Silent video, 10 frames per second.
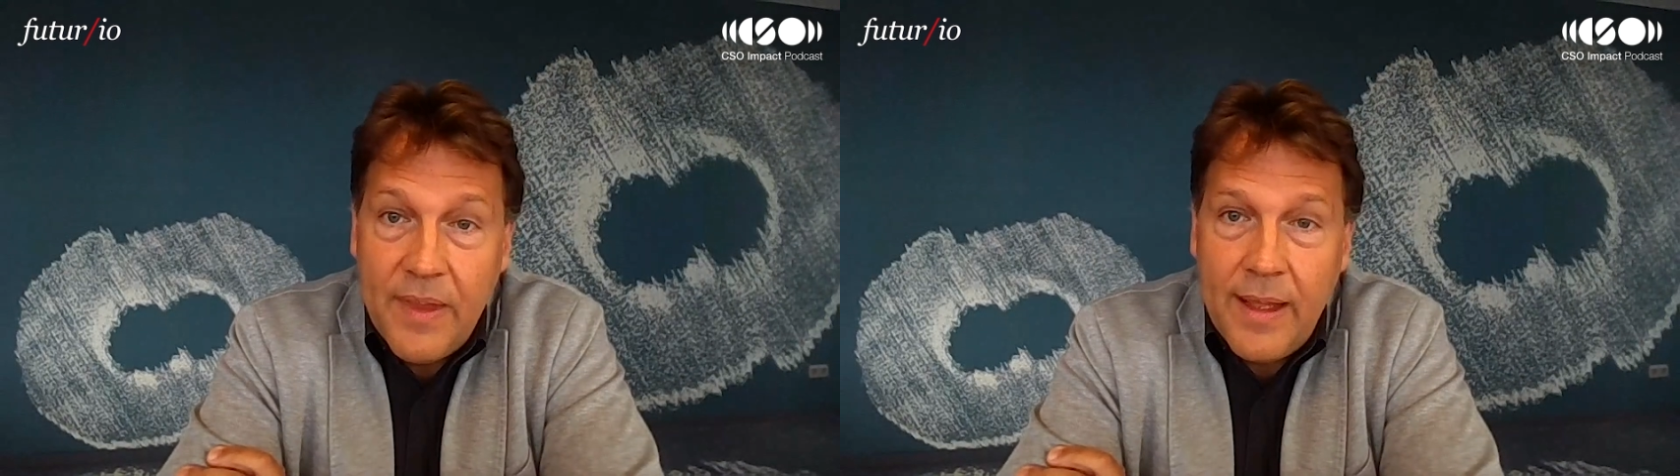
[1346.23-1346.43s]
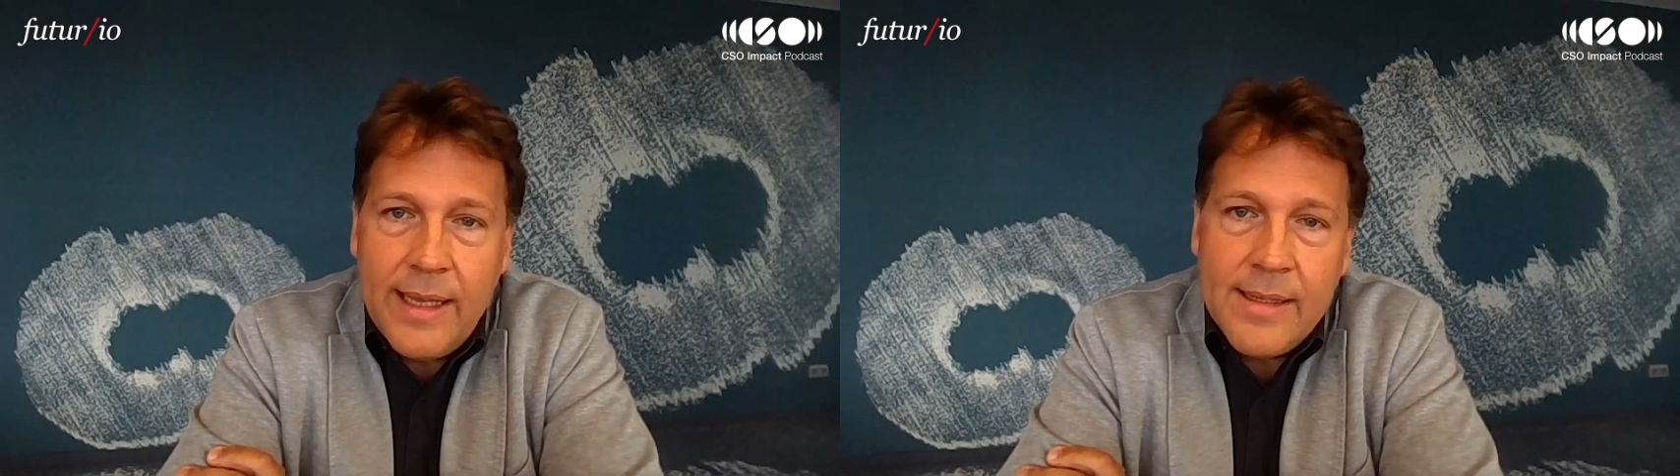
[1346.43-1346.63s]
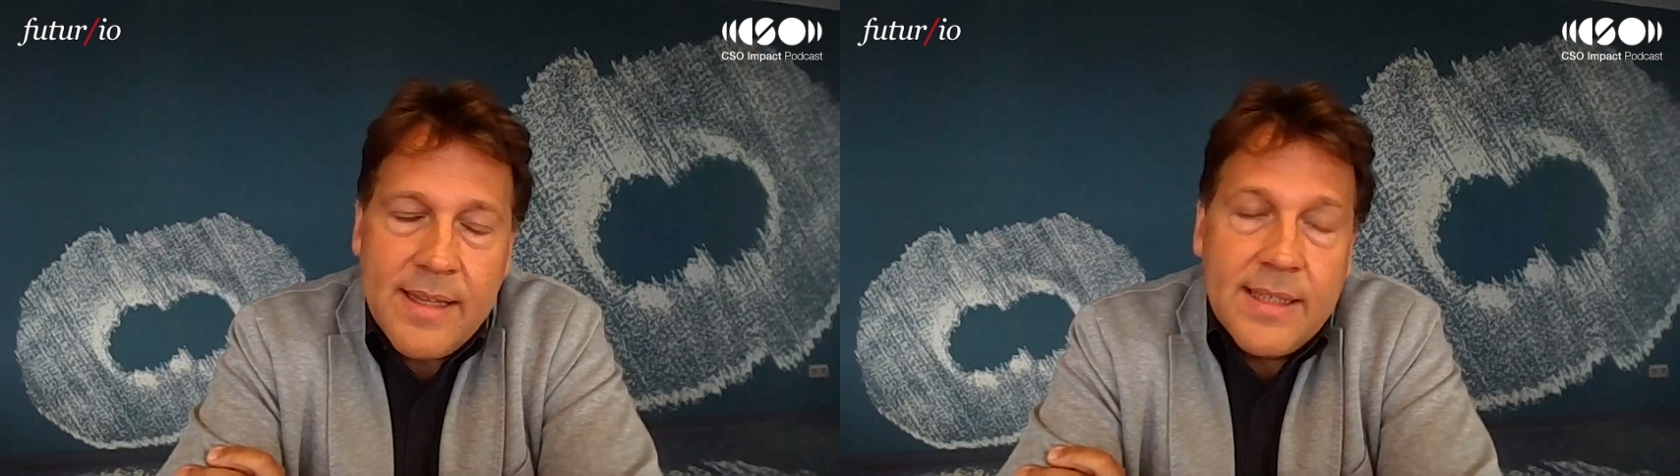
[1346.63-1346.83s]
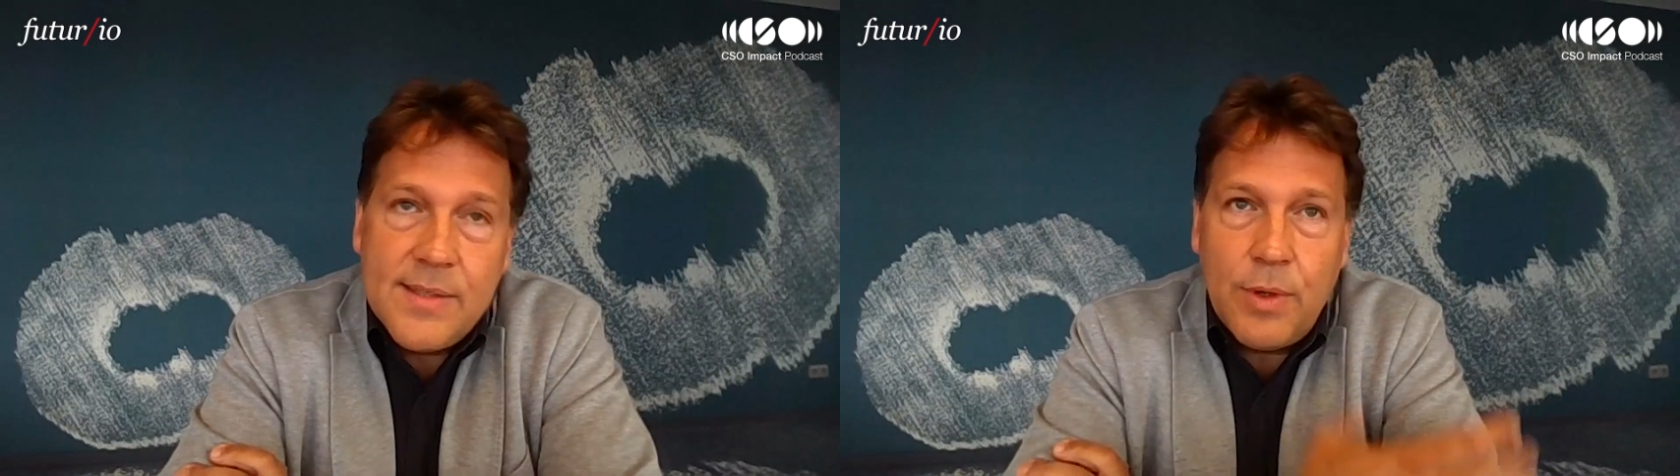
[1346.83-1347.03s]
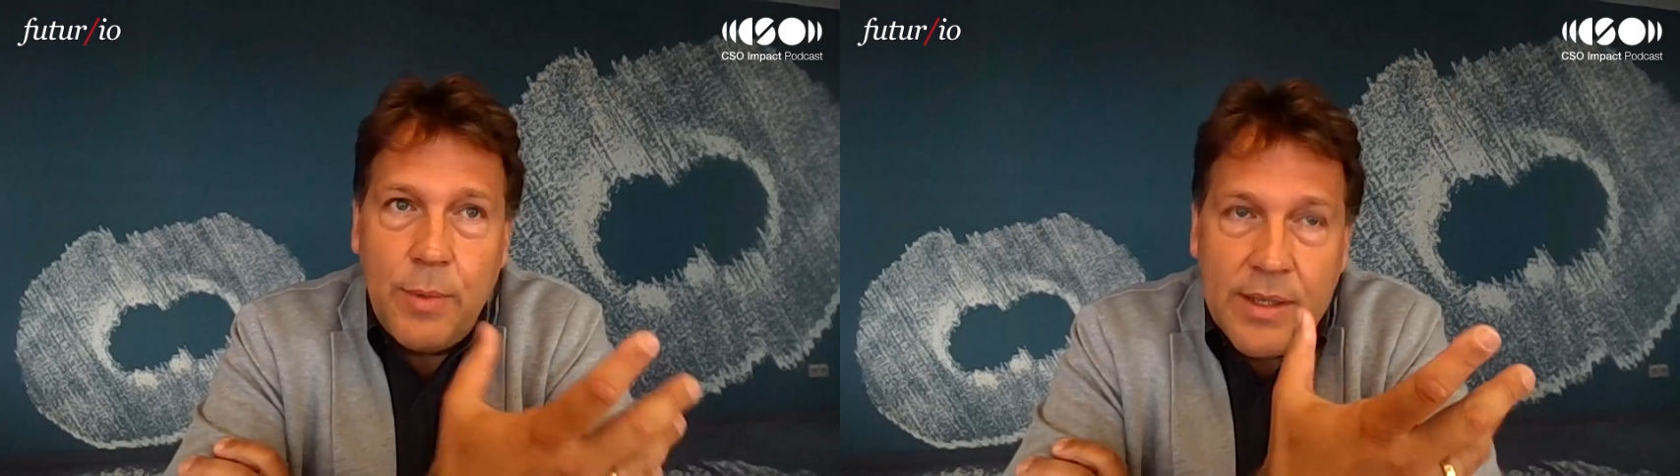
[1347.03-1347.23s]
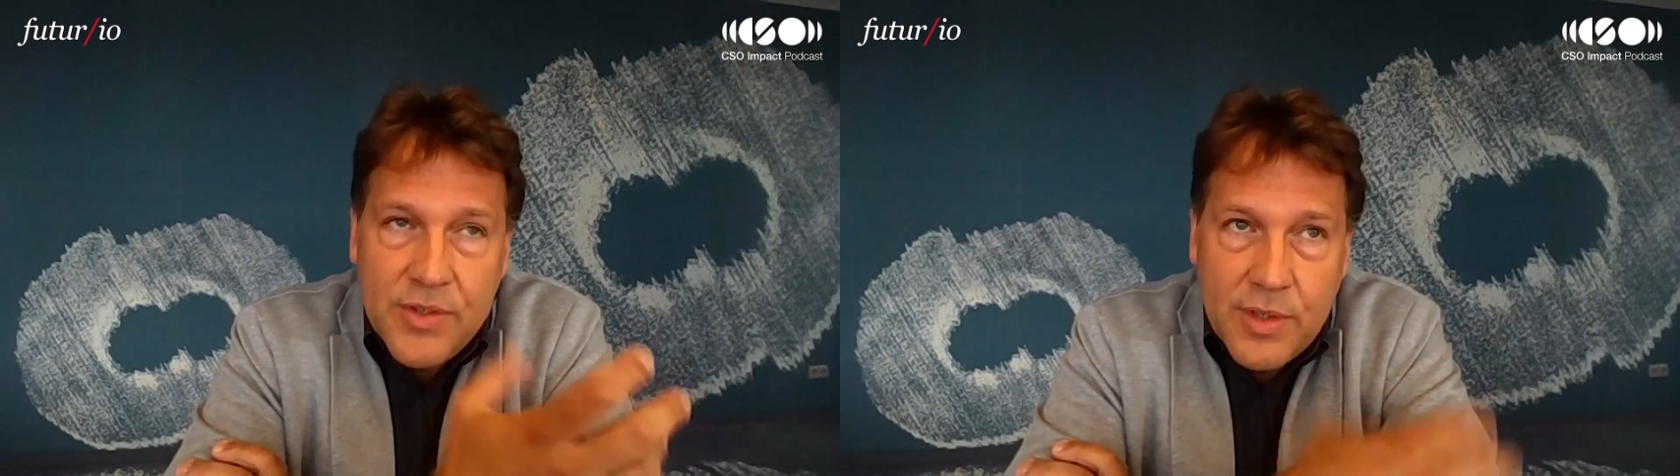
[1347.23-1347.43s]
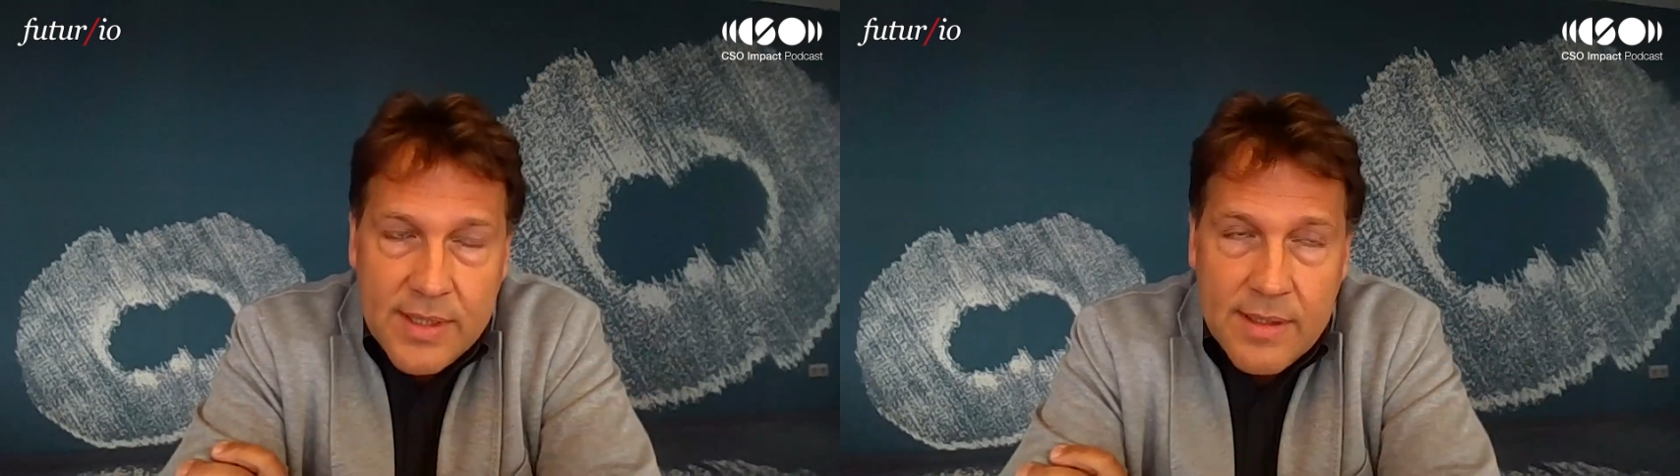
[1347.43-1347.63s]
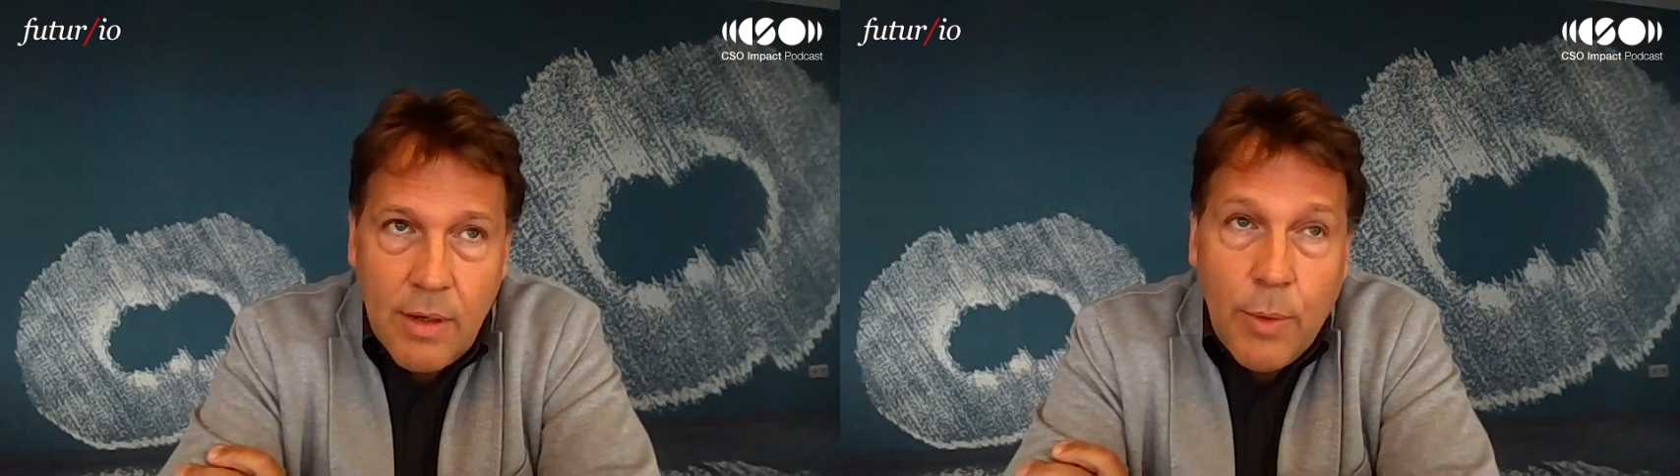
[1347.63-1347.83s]
and that's what we
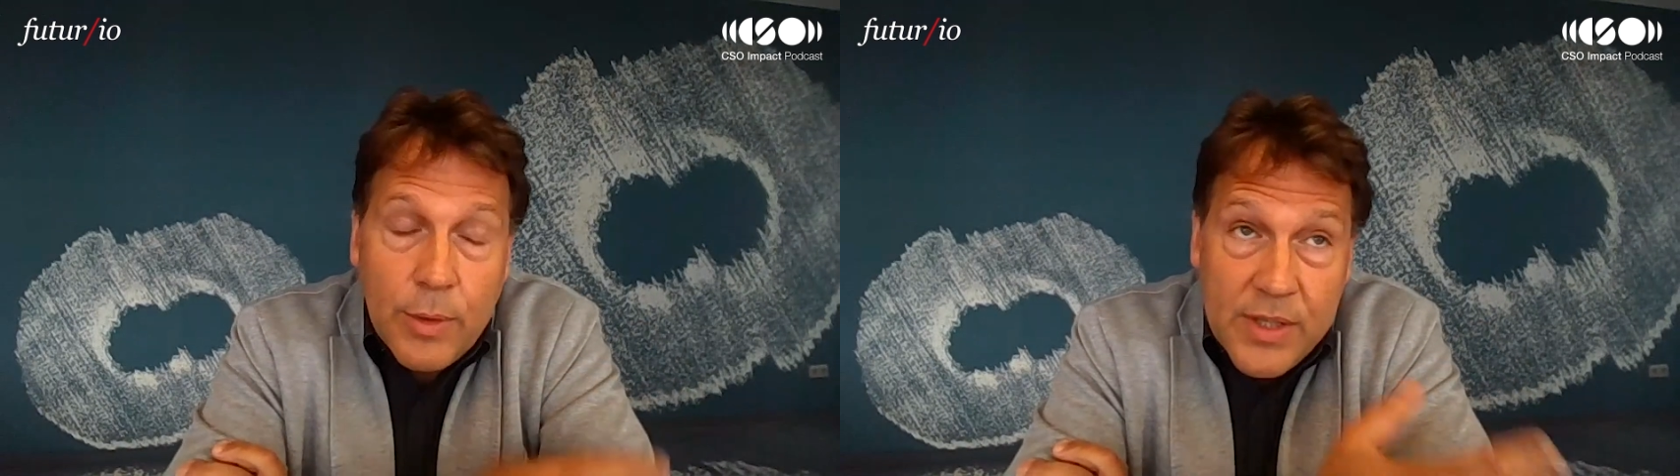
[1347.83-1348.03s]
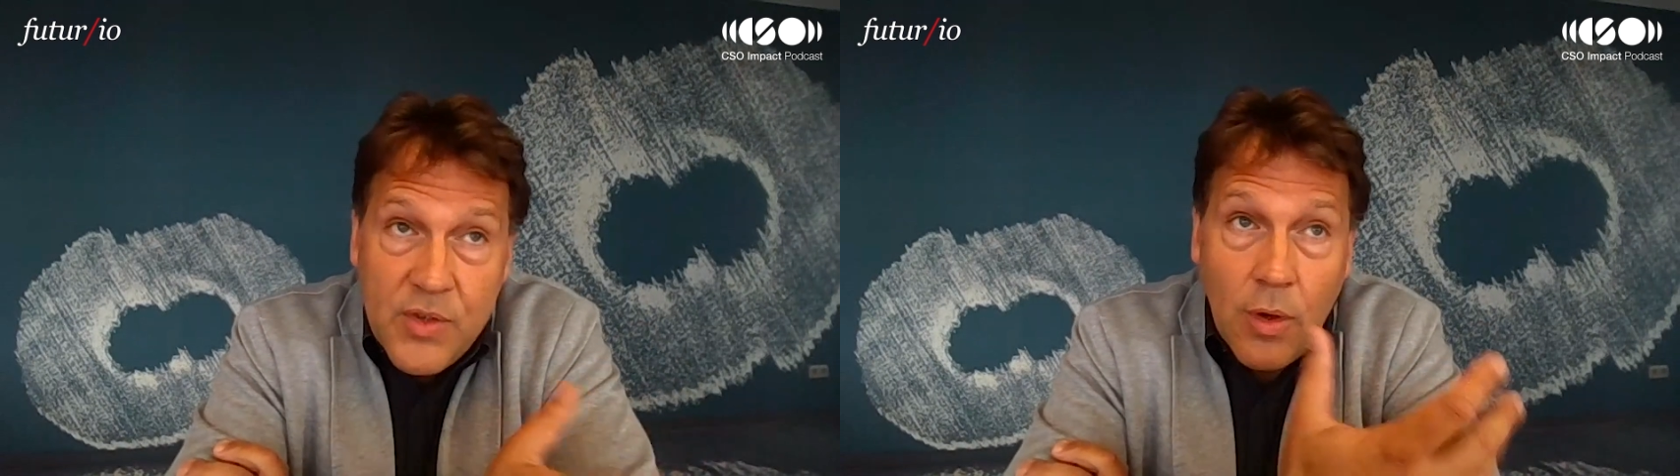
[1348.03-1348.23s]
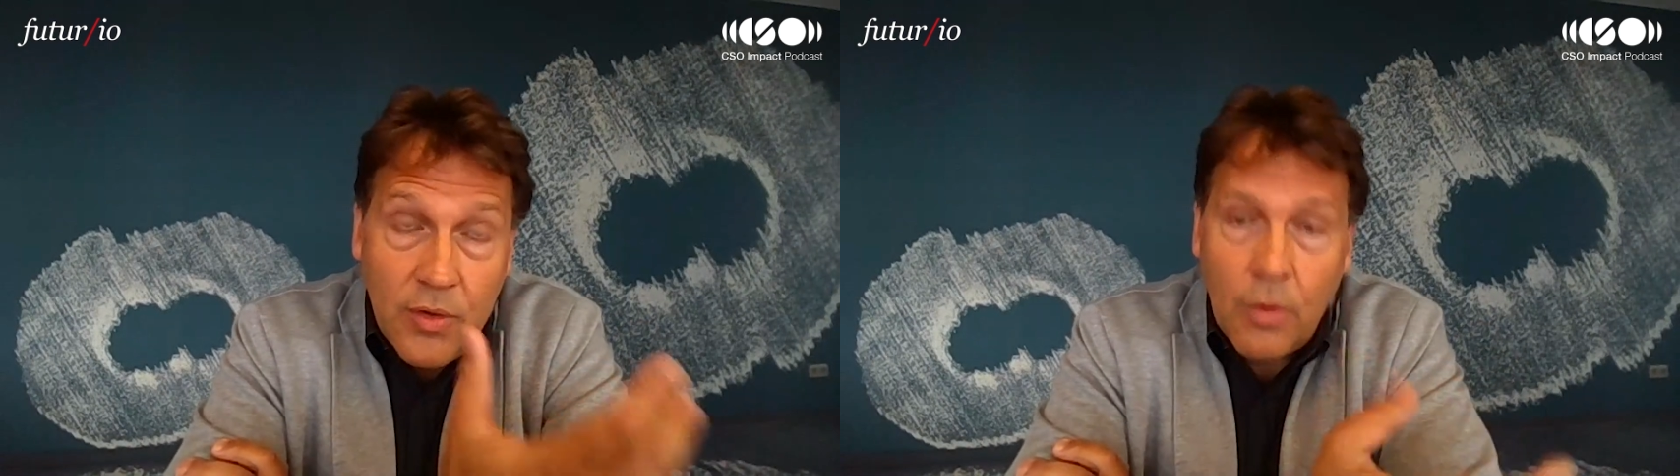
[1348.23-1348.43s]
talked